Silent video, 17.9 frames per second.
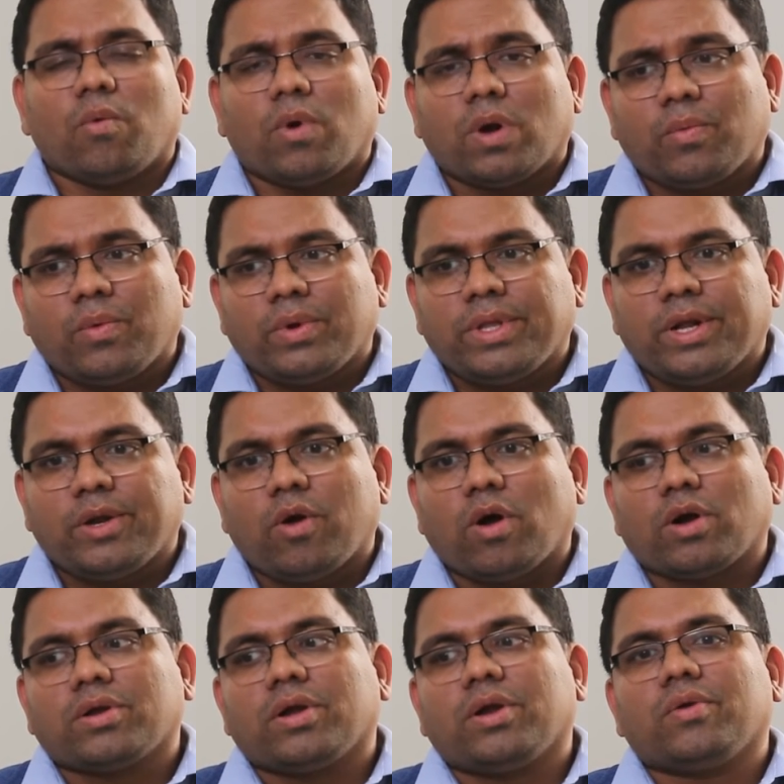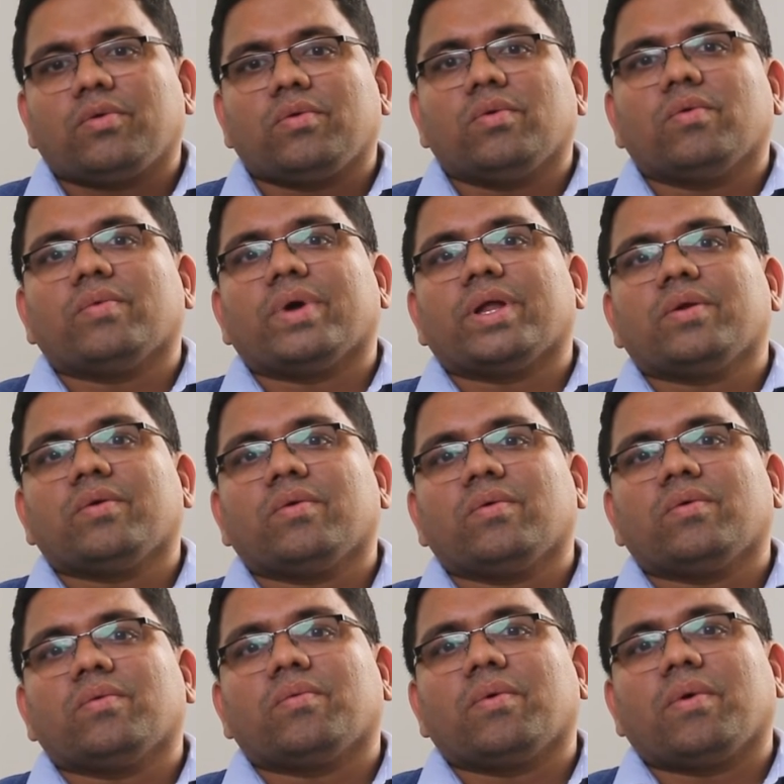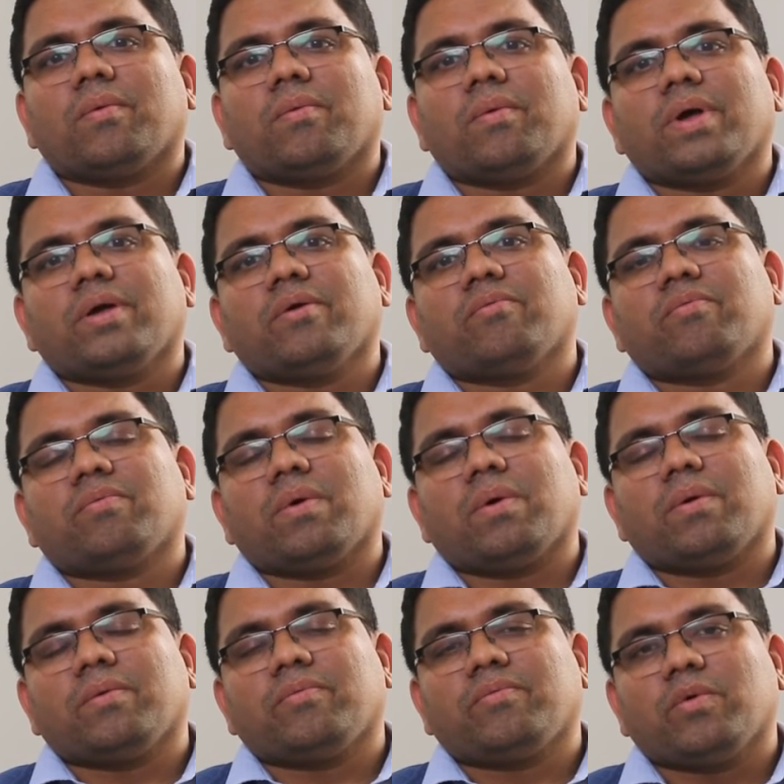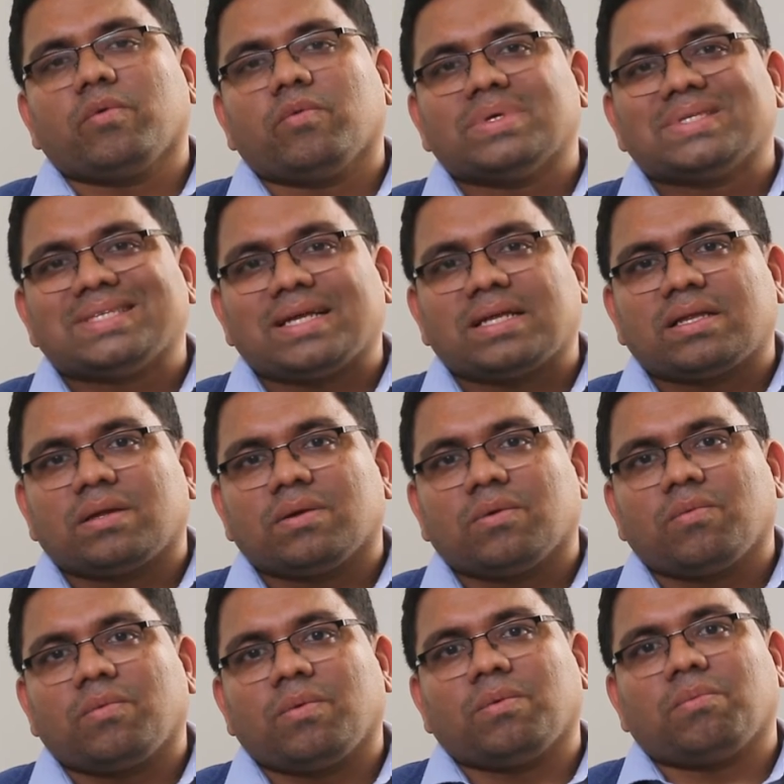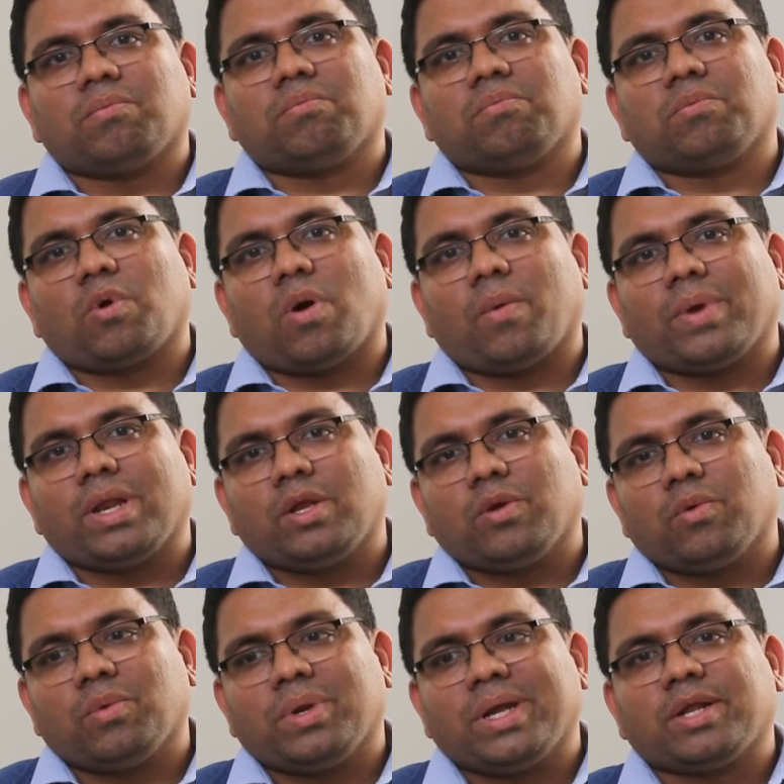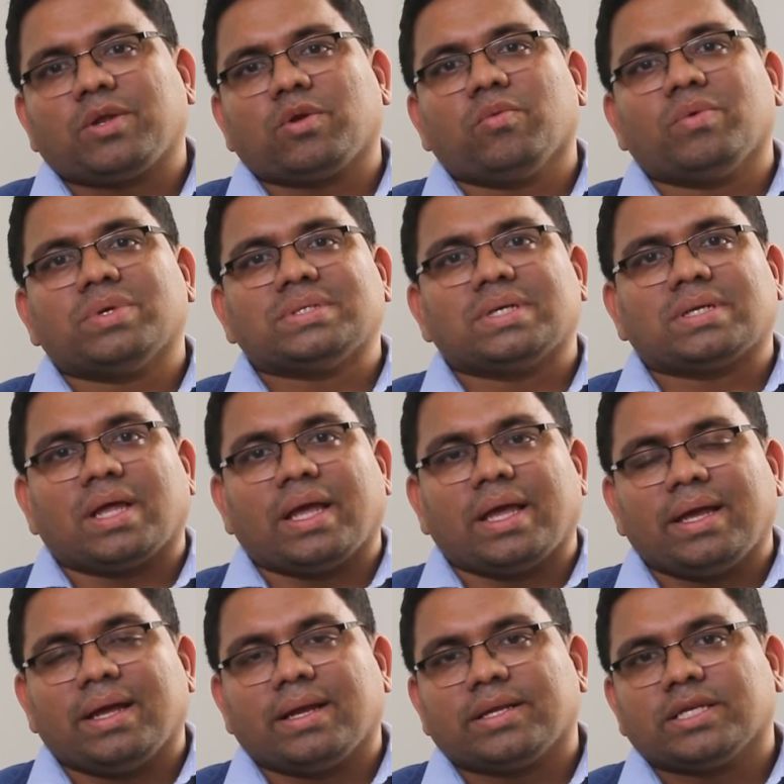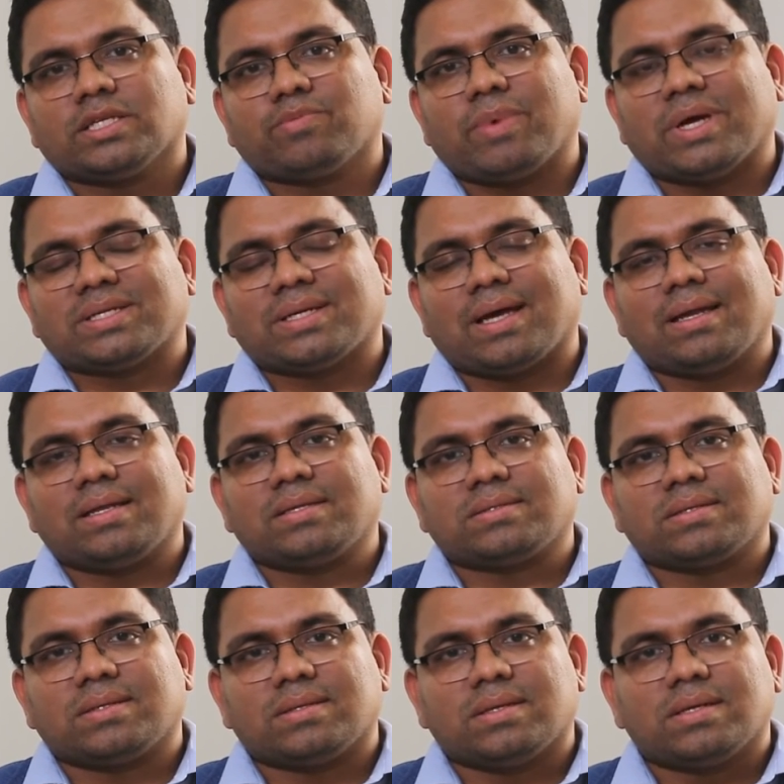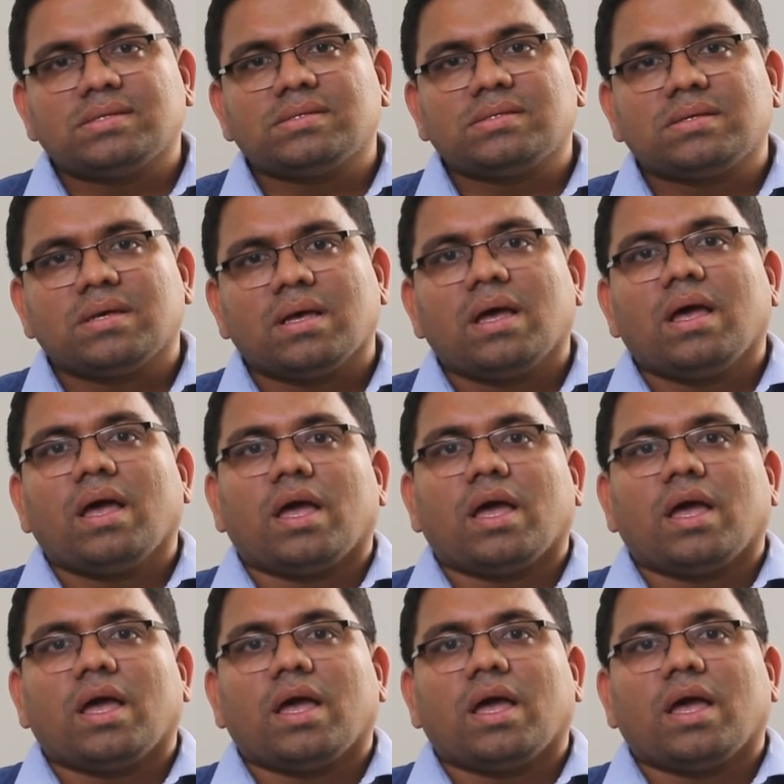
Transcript: What would the doctor do when you, if you need to visit the ENT specialist in this?